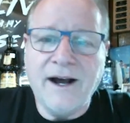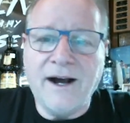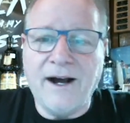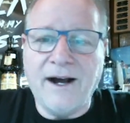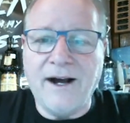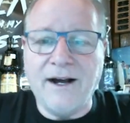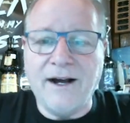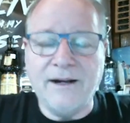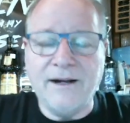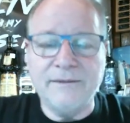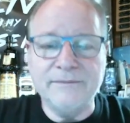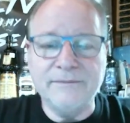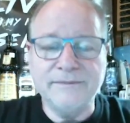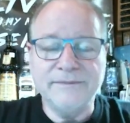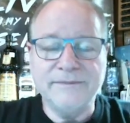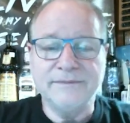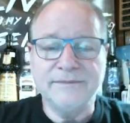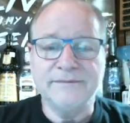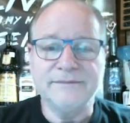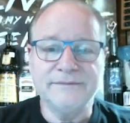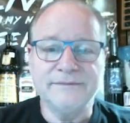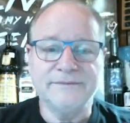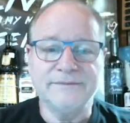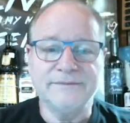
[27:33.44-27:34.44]

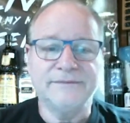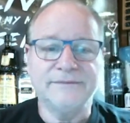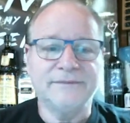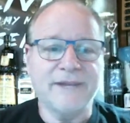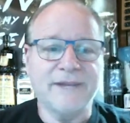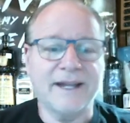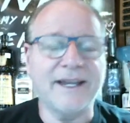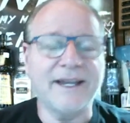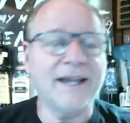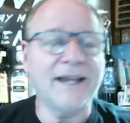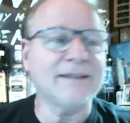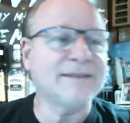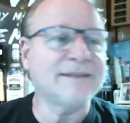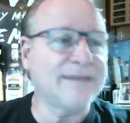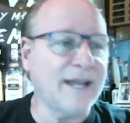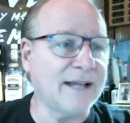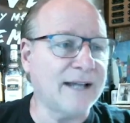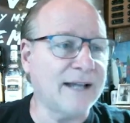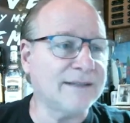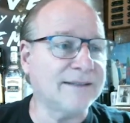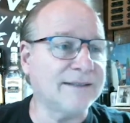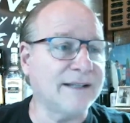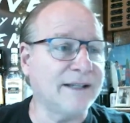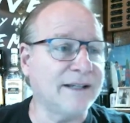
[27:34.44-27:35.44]
I guess
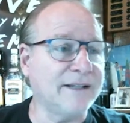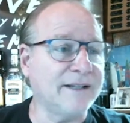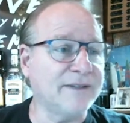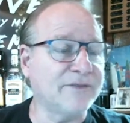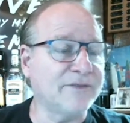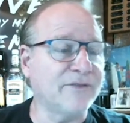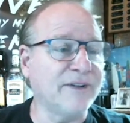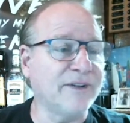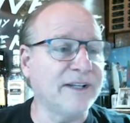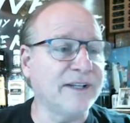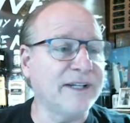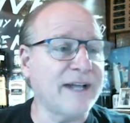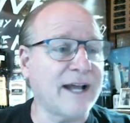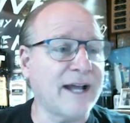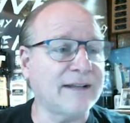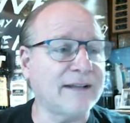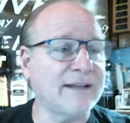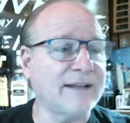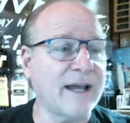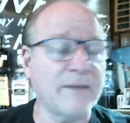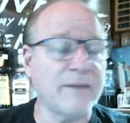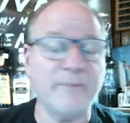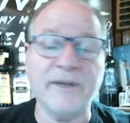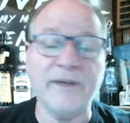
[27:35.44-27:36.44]
testing is really not
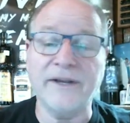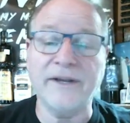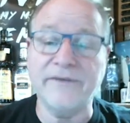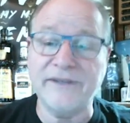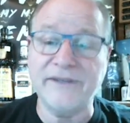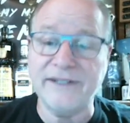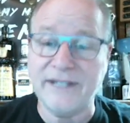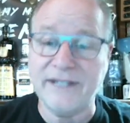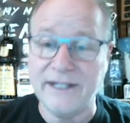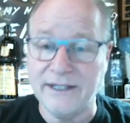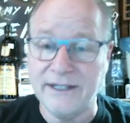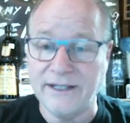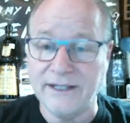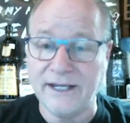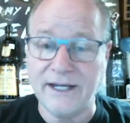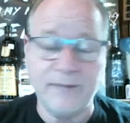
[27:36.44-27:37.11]
that big of a deal